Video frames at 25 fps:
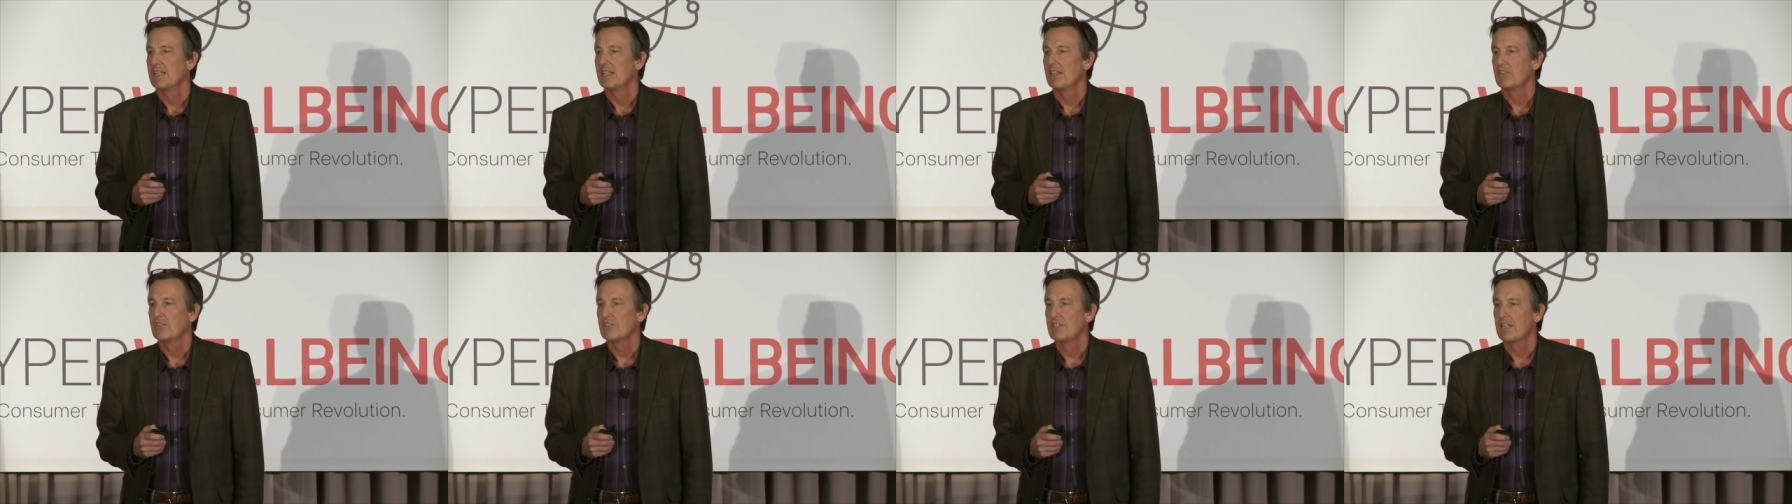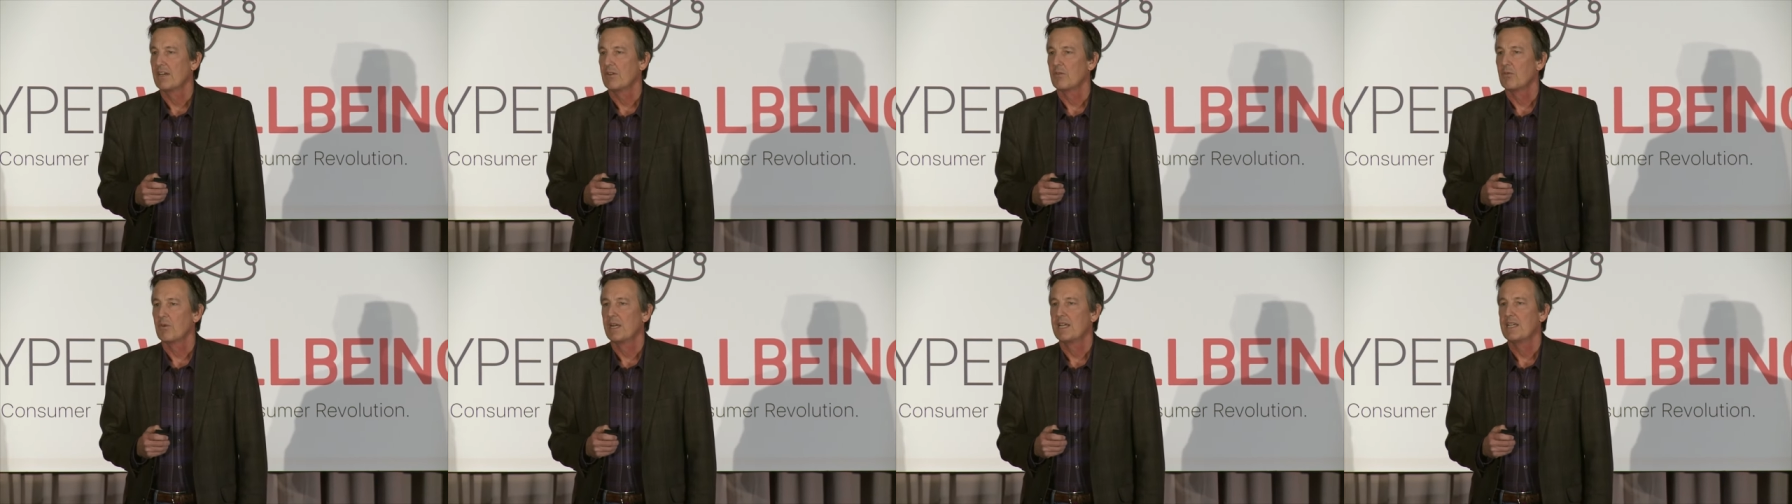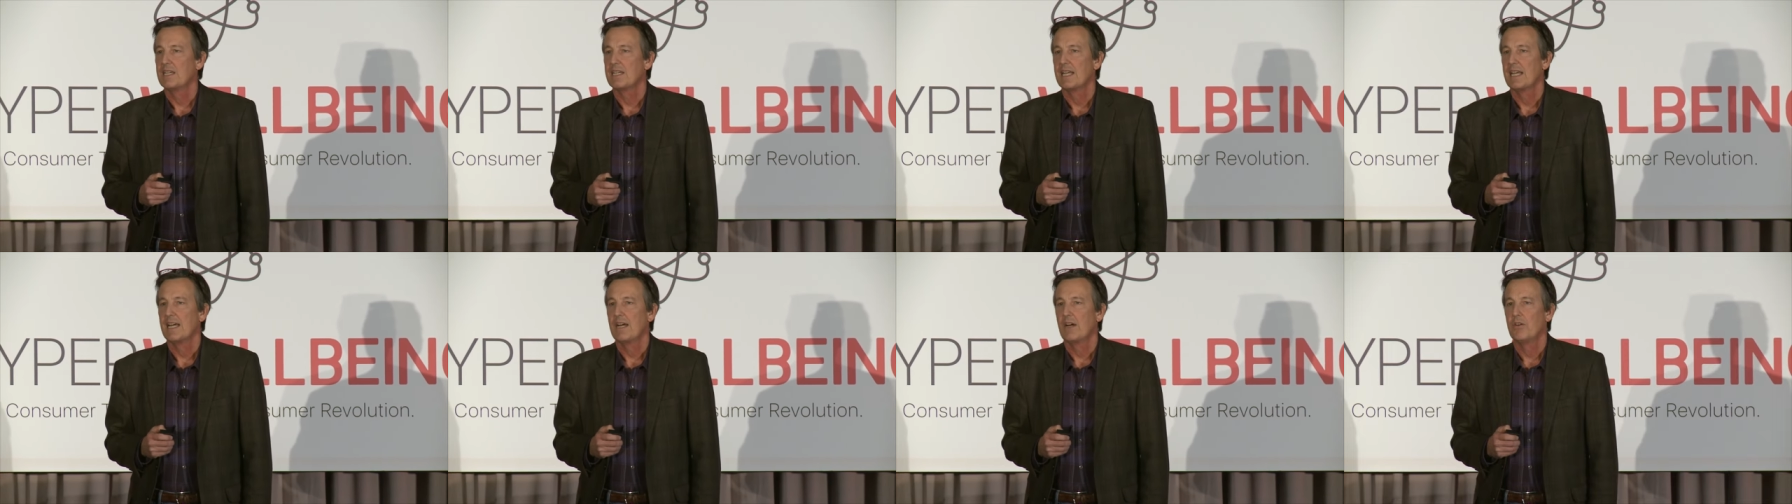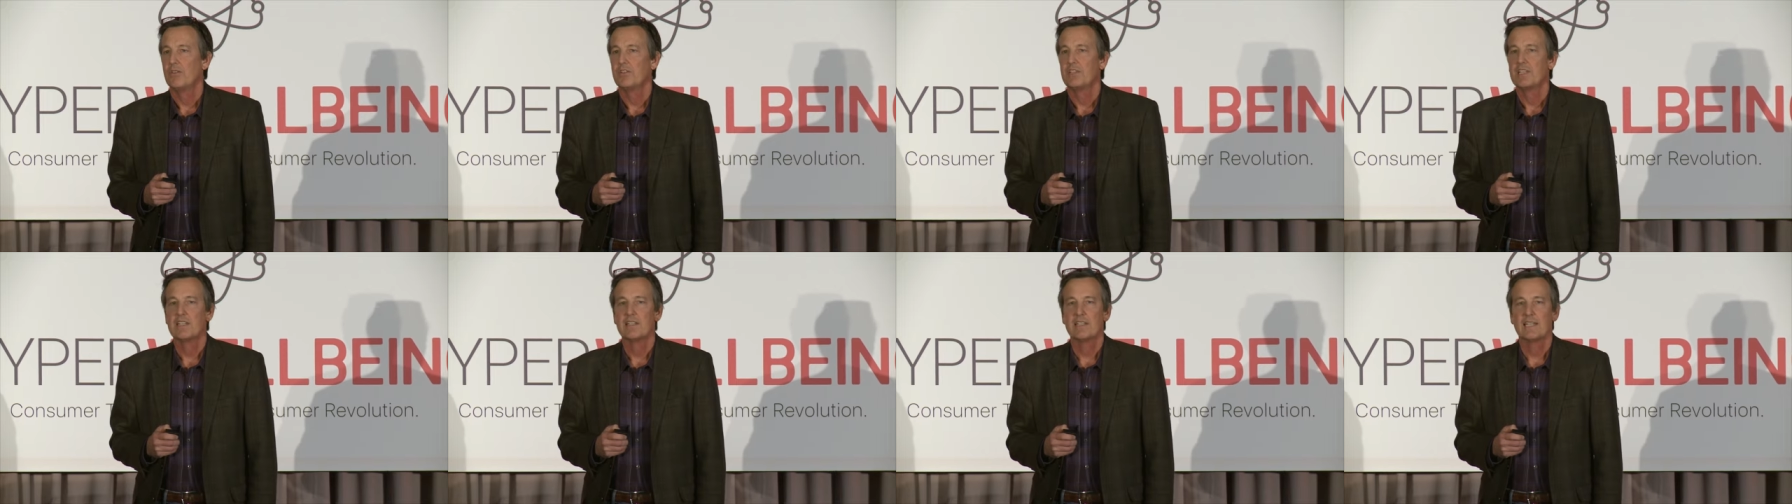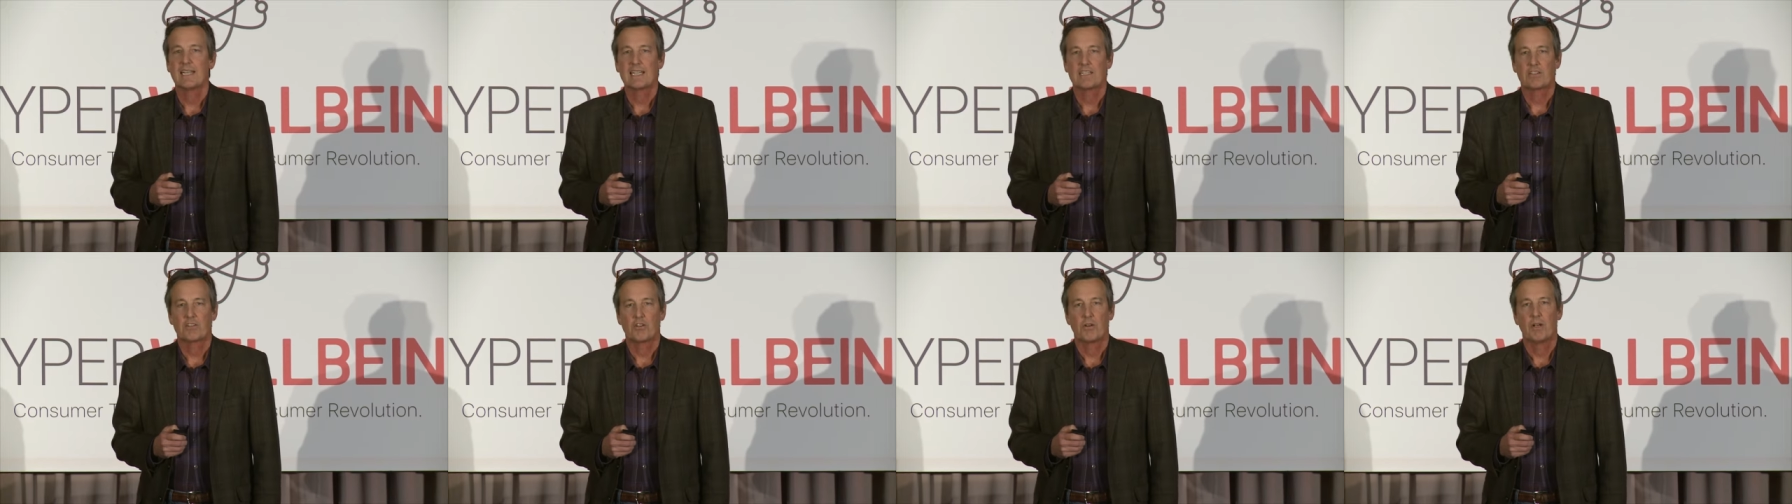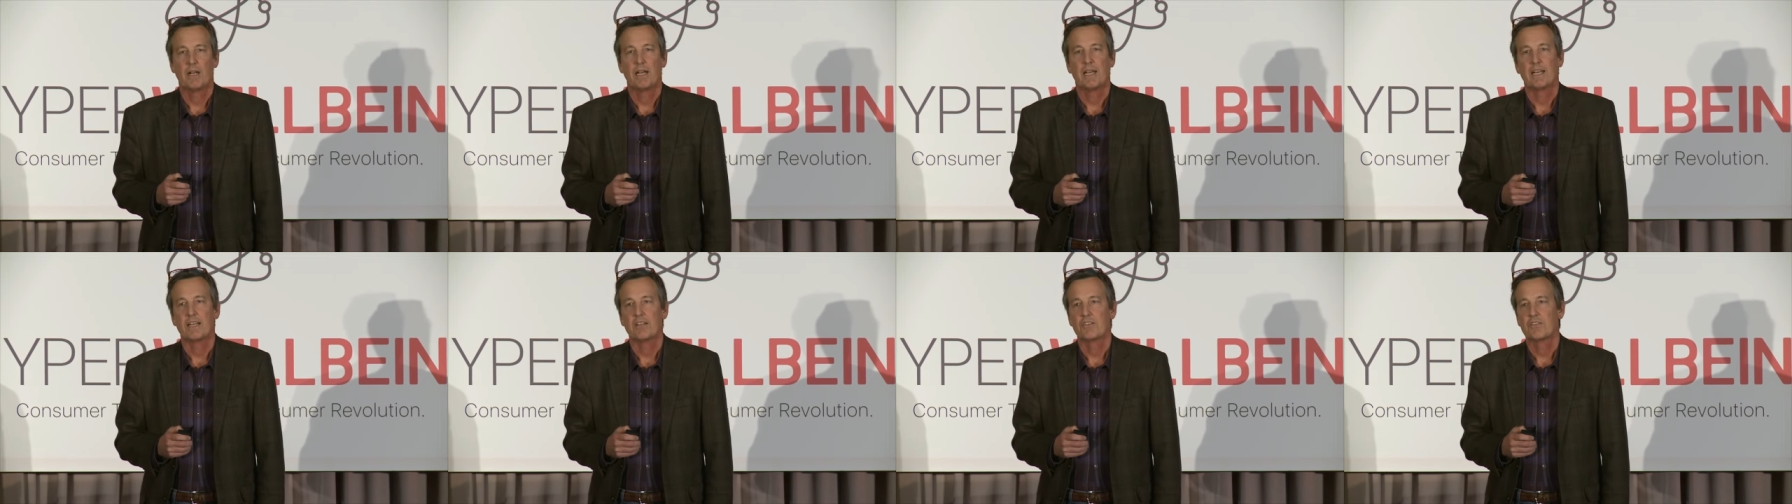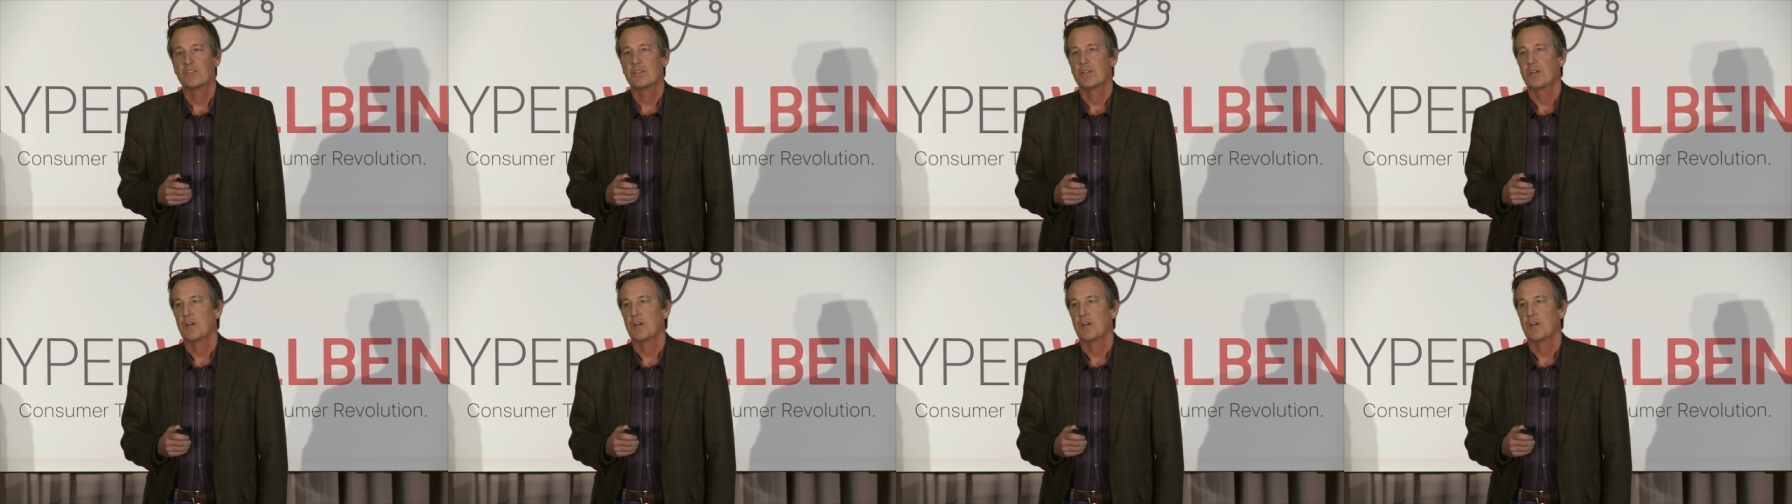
is that right now the electronics